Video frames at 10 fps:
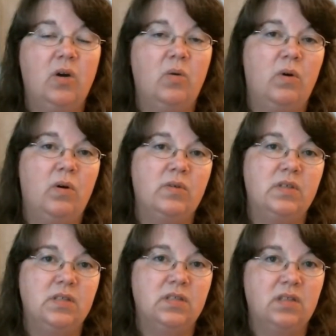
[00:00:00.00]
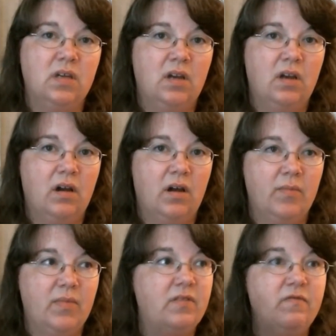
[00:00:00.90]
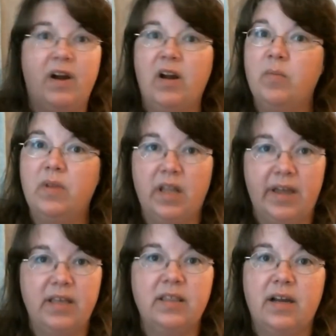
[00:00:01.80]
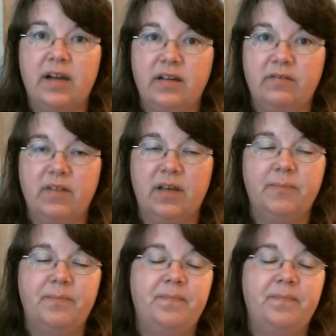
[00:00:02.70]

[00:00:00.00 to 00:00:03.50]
What was um, the environment like? That kind of thing.